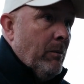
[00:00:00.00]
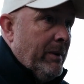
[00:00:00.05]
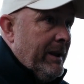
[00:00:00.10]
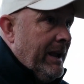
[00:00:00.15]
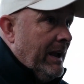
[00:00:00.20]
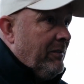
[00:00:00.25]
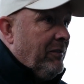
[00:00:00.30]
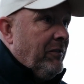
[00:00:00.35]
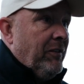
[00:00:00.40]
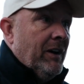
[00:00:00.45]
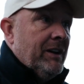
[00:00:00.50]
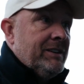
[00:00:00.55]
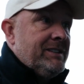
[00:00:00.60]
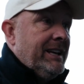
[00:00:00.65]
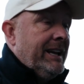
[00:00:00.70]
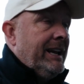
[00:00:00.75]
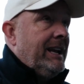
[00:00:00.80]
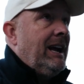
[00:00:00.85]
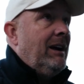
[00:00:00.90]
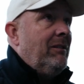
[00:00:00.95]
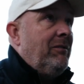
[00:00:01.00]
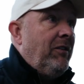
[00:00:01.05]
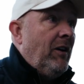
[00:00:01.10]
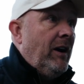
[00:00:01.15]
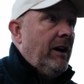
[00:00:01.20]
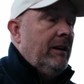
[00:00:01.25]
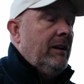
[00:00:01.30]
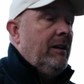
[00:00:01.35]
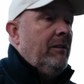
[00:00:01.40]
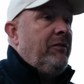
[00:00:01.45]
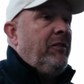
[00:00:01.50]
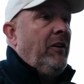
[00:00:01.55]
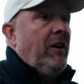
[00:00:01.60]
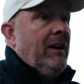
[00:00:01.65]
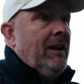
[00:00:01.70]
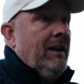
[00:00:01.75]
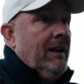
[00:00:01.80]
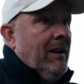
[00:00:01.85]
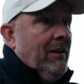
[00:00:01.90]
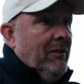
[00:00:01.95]
We had 13 cup
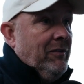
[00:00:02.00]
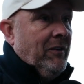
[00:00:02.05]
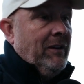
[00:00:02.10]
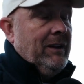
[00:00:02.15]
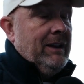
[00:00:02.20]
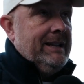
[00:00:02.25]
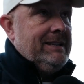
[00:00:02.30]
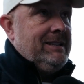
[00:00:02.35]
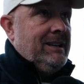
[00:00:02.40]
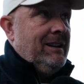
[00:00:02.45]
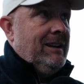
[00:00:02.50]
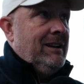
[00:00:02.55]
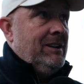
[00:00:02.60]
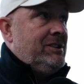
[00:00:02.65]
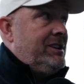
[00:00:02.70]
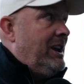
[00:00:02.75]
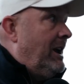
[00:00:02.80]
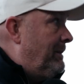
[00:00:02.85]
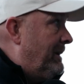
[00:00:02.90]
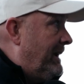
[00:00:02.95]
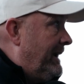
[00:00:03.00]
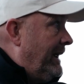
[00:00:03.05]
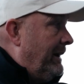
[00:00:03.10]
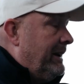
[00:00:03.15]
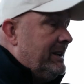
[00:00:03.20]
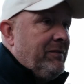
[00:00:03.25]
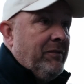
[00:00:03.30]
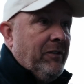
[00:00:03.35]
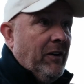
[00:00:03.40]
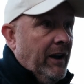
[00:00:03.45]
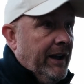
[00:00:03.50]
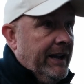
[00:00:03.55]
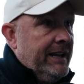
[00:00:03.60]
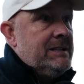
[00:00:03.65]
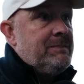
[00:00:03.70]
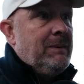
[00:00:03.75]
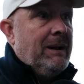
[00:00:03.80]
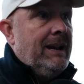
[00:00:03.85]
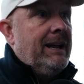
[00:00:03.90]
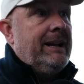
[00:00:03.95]
finals. Listen, the chairman knows 13
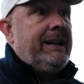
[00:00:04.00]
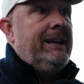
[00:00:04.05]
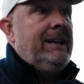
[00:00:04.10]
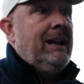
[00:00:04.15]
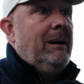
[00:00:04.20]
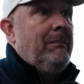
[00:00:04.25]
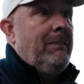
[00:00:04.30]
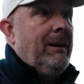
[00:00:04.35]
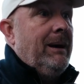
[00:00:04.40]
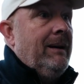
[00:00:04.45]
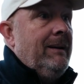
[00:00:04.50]
is my lucky number.